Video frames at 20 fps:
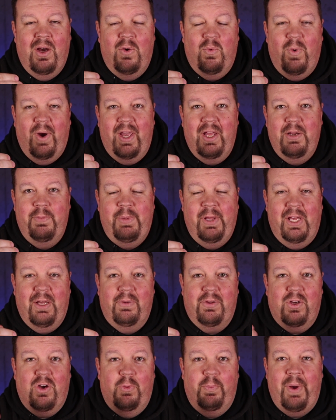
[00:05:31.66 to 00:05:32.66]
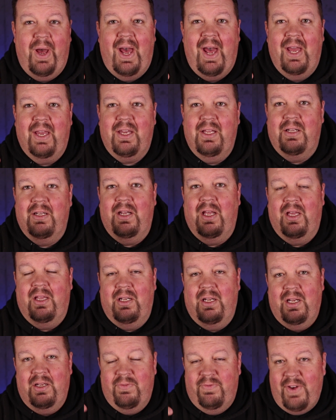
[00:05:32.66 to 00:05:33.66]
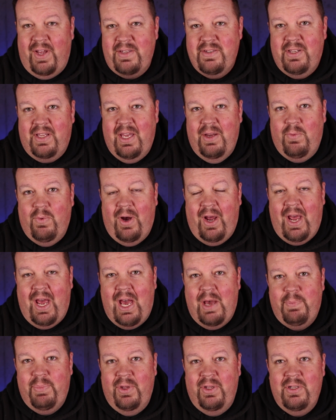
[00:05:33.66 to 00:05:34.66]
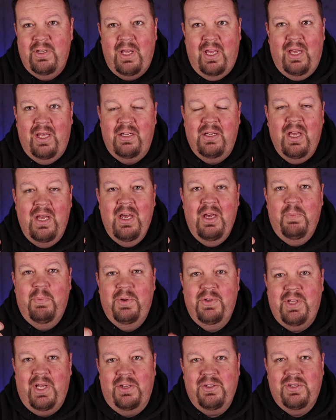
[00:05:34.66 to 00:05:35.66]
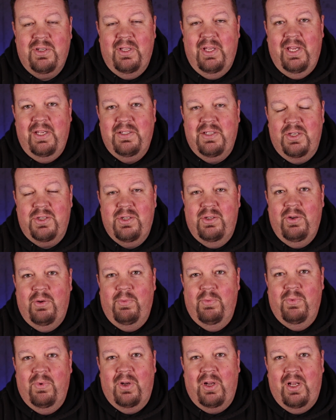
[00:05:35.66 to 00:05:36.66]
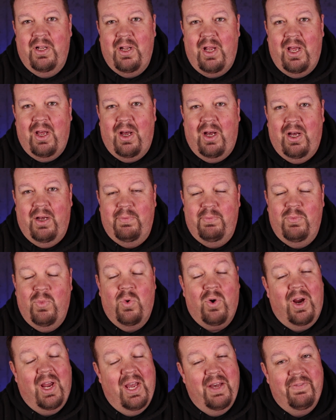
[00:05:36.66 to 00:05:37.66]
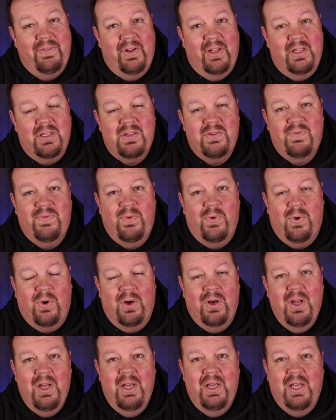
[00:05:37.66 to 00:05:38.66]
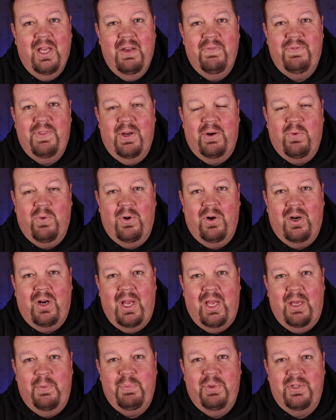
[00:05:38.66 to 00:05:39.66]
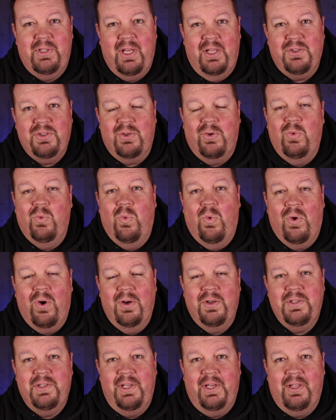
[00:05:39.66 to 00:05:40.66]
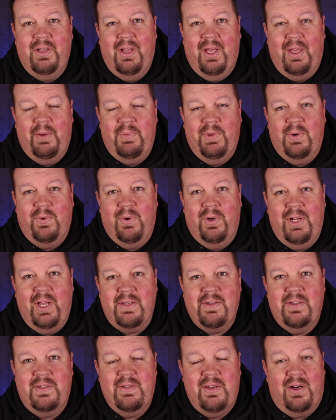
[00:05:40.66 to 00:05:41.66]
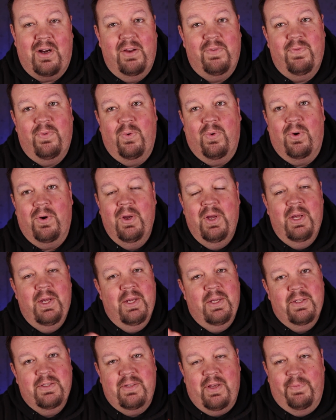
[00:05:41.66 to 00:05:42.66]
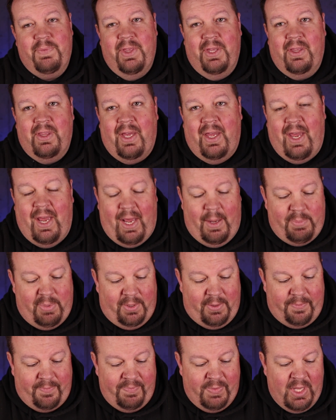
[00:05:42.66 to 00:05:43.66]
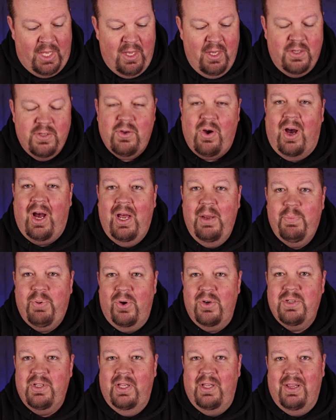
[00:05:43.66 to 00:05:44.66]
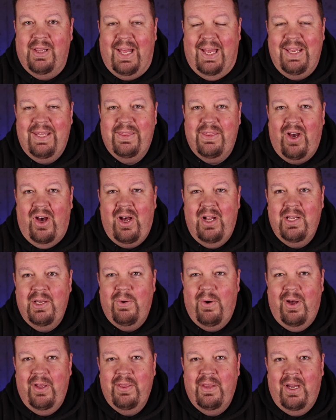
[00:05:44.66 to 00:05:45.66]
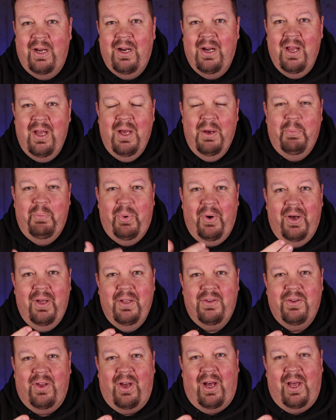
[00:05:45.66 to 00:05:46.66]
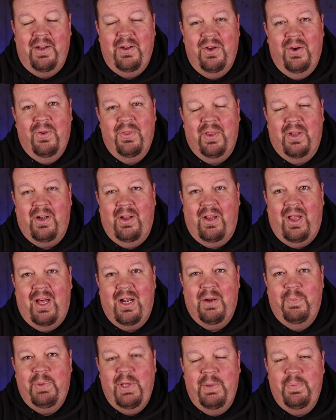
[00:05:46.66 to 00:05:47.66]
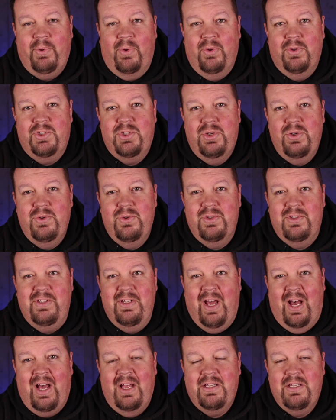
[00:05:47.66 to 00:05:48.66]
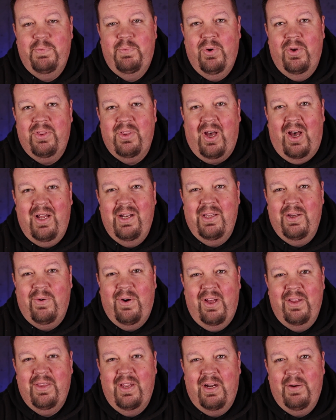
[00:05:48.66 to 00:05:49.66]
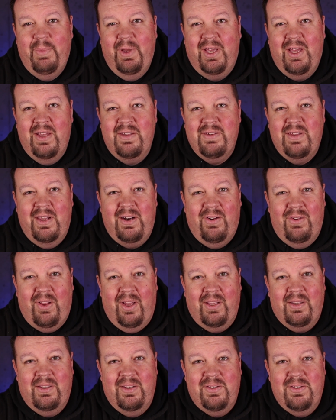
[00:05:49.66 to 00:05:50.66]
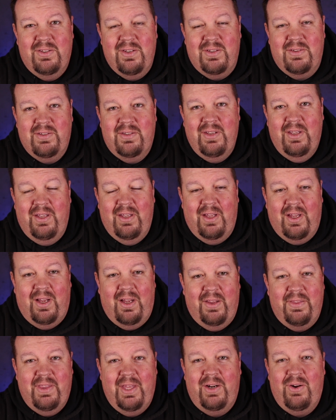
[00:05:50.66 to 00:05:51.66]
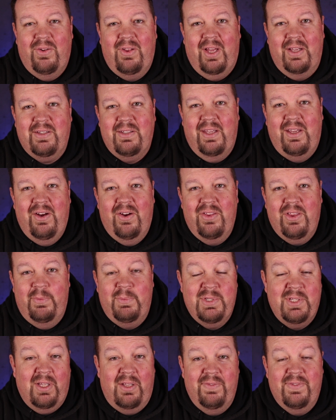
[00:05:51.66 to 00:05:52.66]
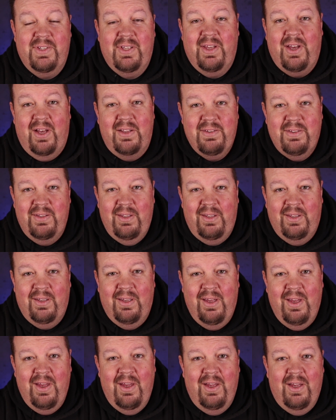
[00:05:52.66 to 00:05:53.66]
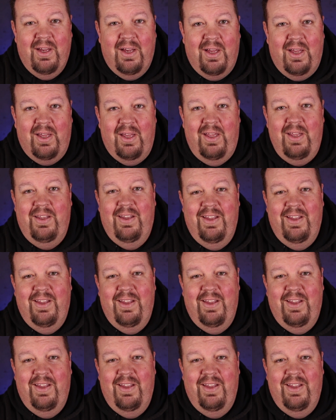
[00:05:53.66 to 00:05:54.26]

a way to be able to go back and, and investigate what happened, and potentially additional uh, uh, more evidence for if there were a potential warranty claim that were necessary for something that happened. So I personally like the audio on there, but I know that a lot of people choose not to put the audio on there because they don't like to just uh, they don't like to hear themselves cussing uh,